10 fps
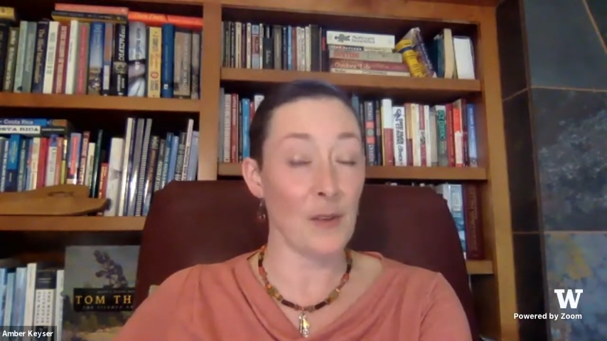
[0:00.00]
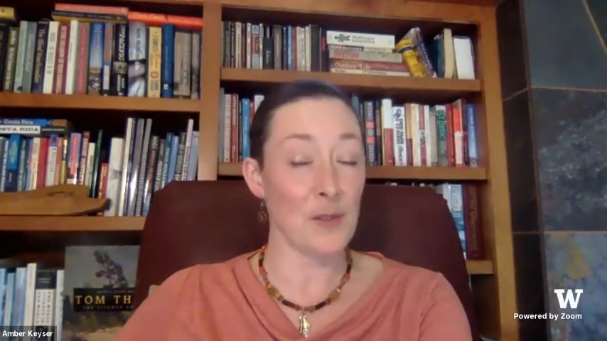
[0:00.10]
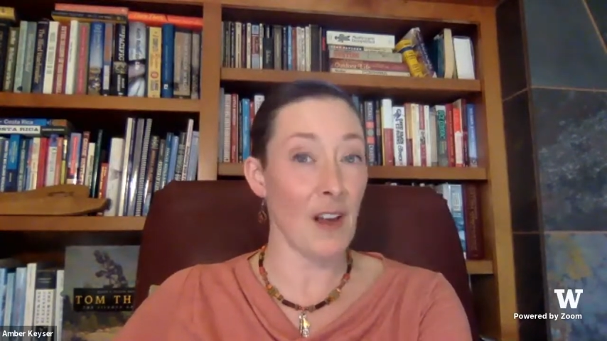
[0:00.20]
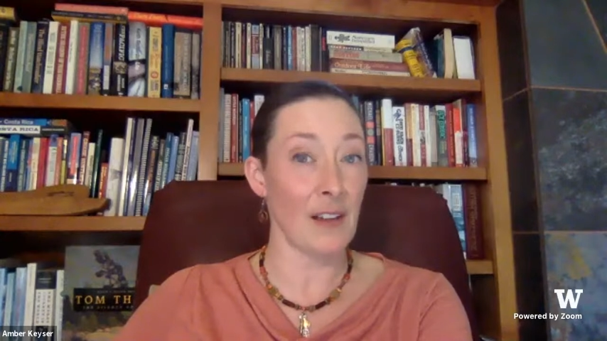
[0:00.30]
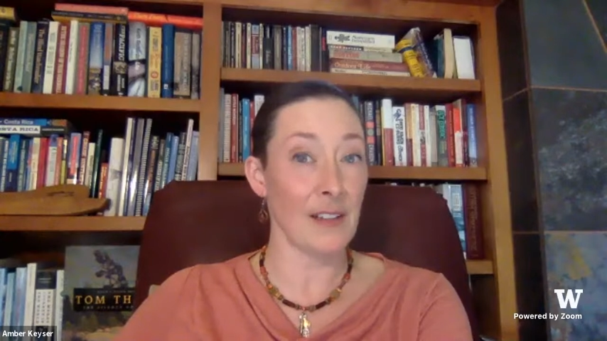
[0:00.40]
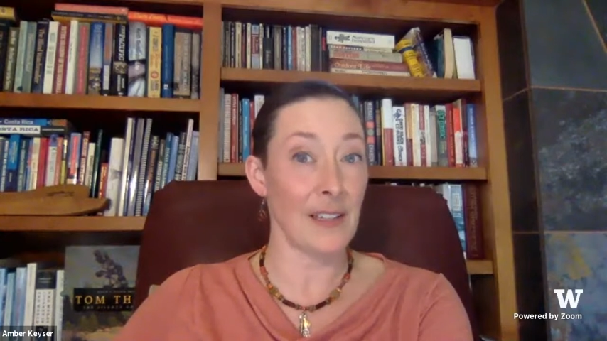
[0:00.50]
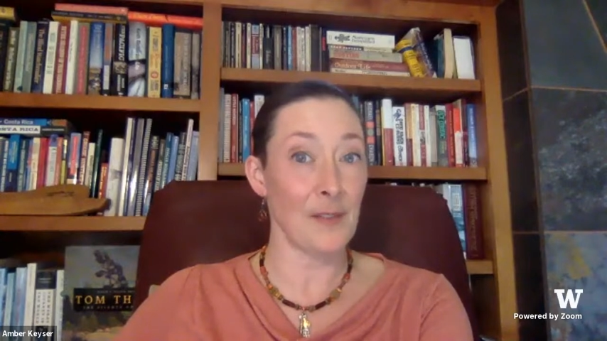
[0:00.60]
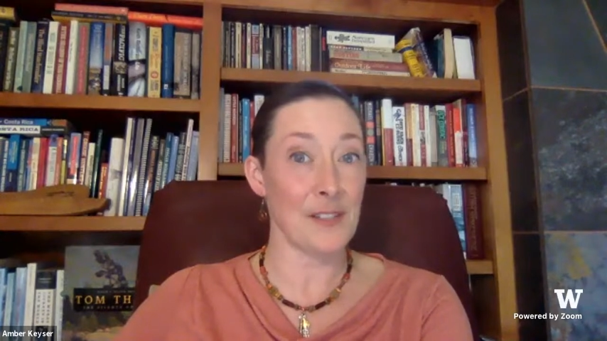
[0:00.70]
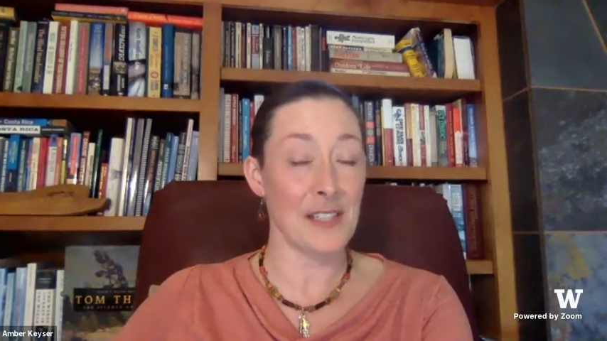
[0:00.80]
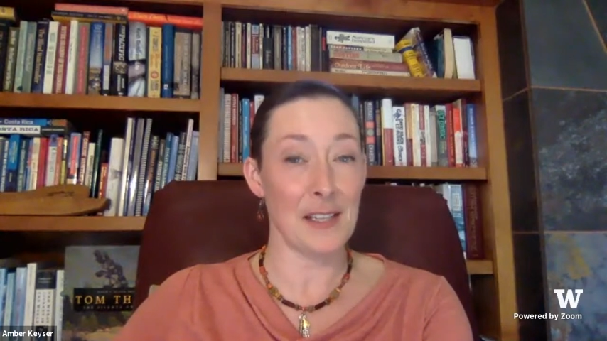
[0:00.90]
those cognitive
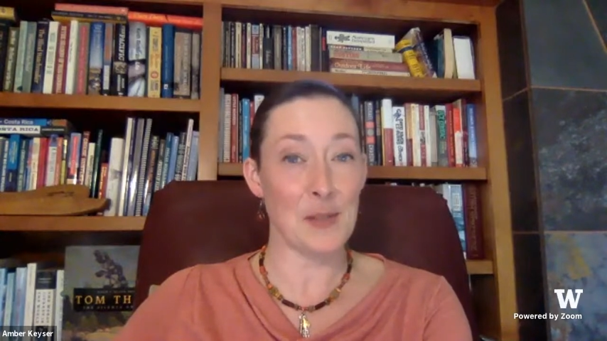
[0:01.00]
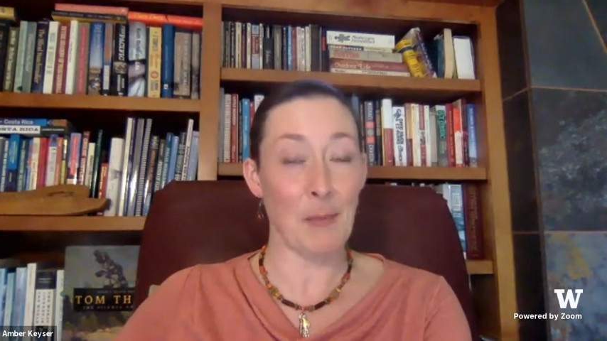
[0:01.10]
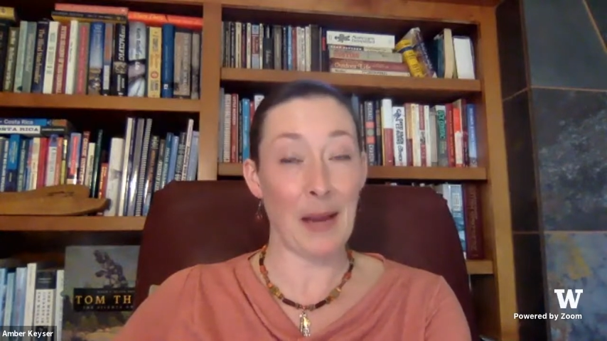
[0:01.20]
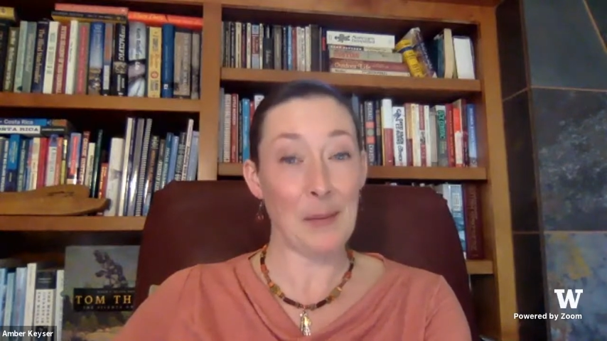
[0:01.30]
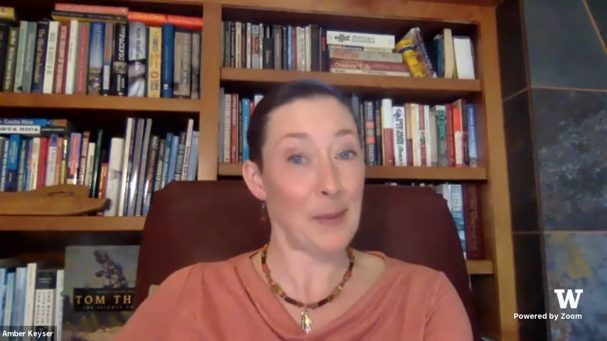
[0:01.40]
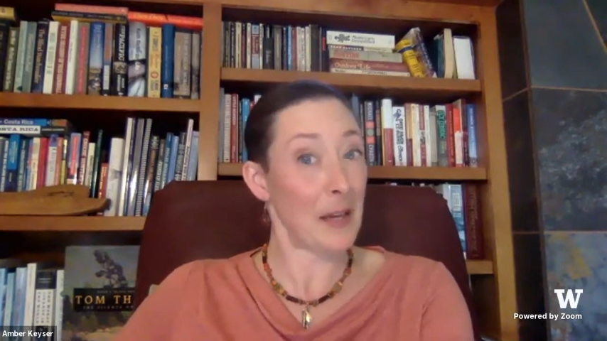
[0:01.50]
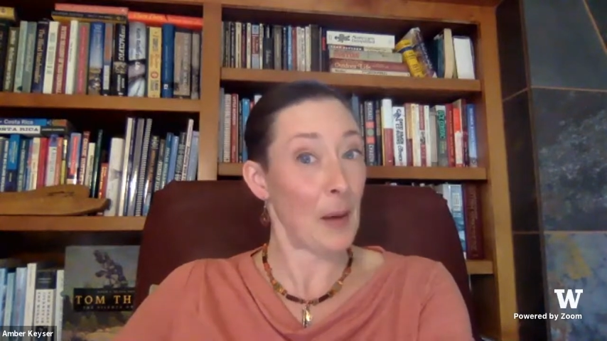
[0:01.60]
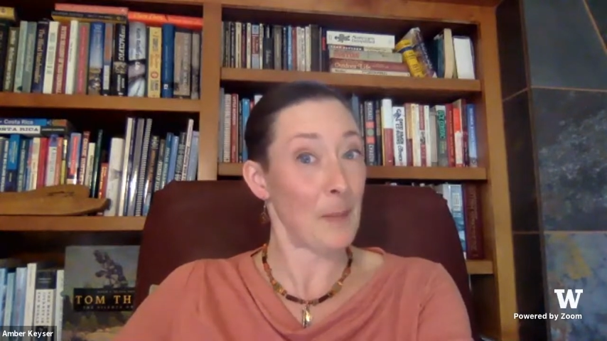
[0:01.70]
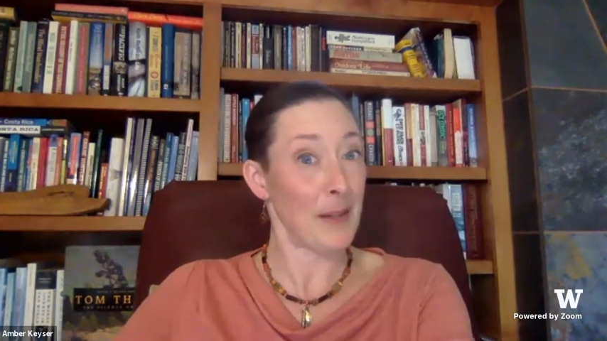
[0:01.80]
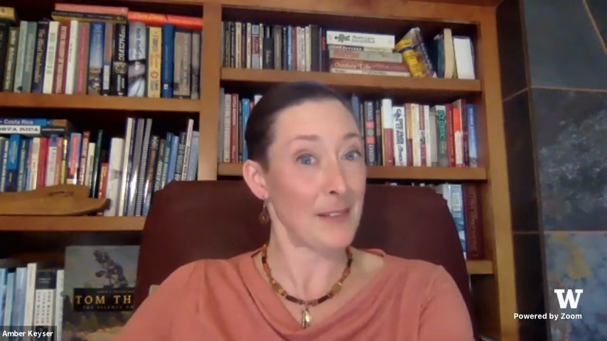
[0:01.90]
studies might be
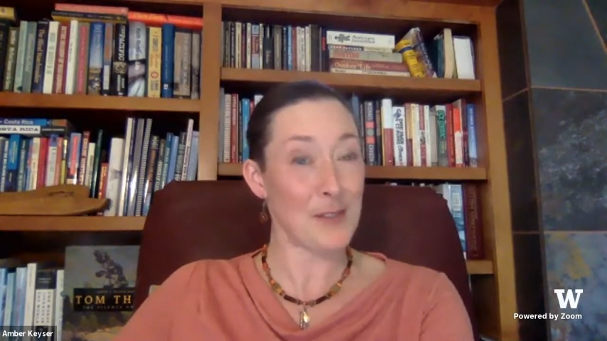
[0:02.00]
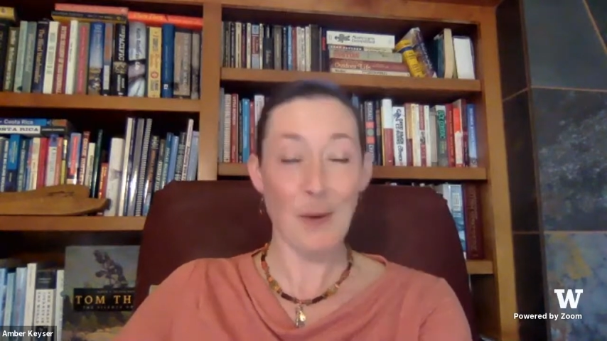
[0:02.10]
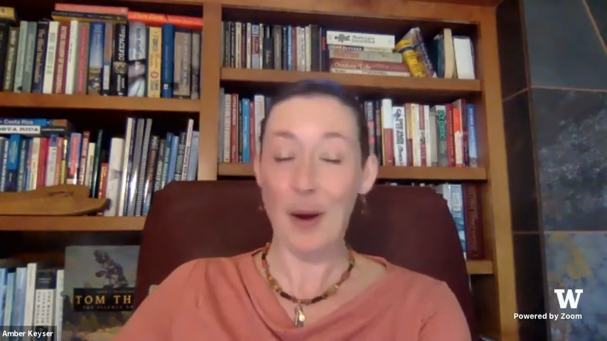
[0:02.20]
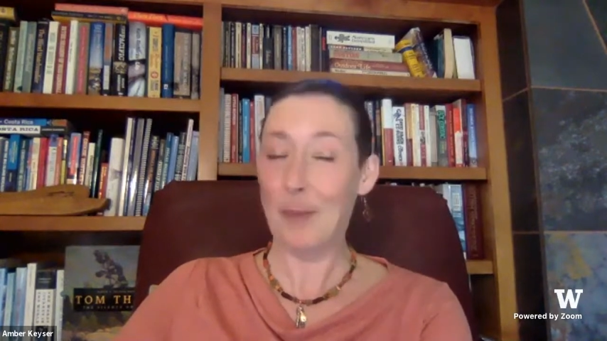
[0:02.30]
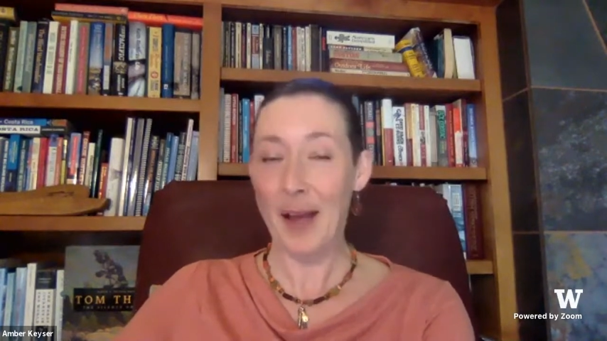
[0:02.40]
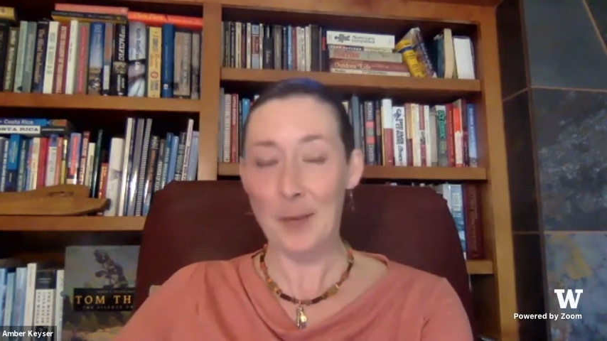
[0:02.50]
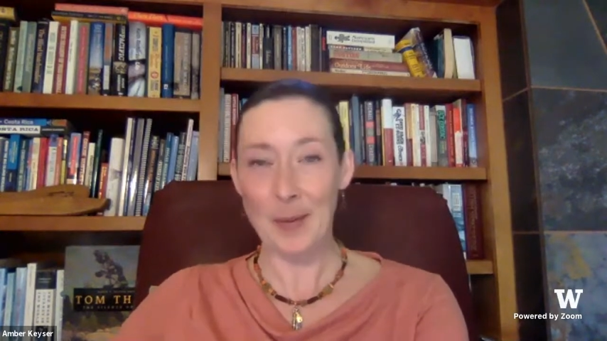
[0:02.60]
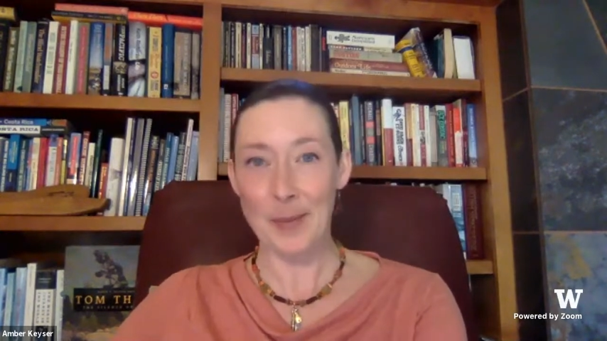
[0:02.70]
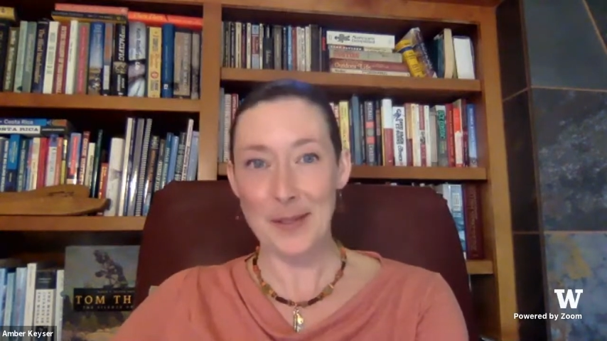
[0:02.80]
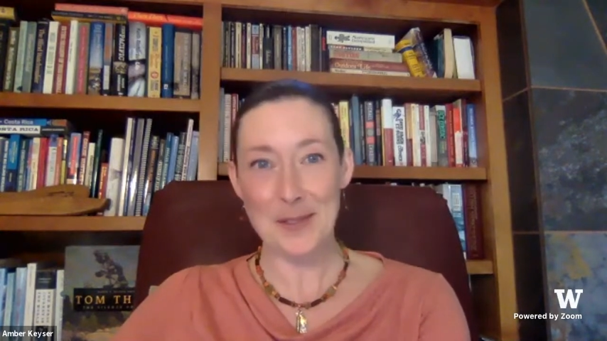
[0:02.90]
coming to our PAC
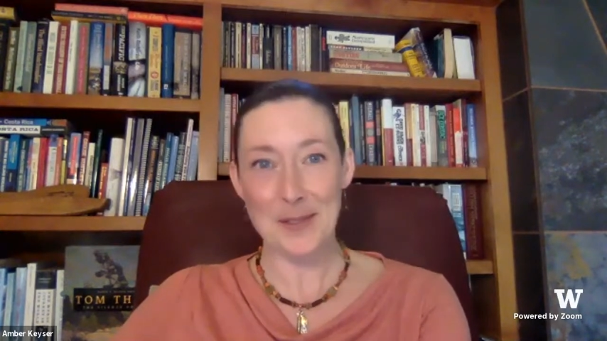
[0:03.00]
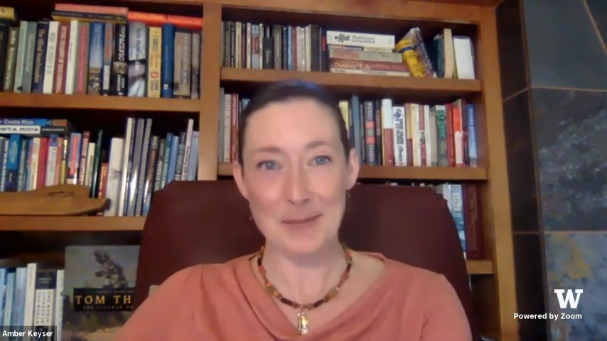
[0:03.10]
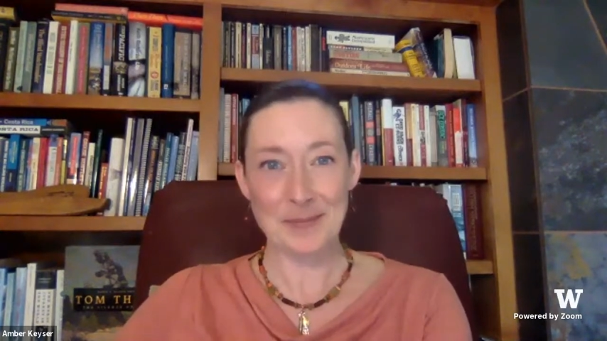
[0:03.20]
members?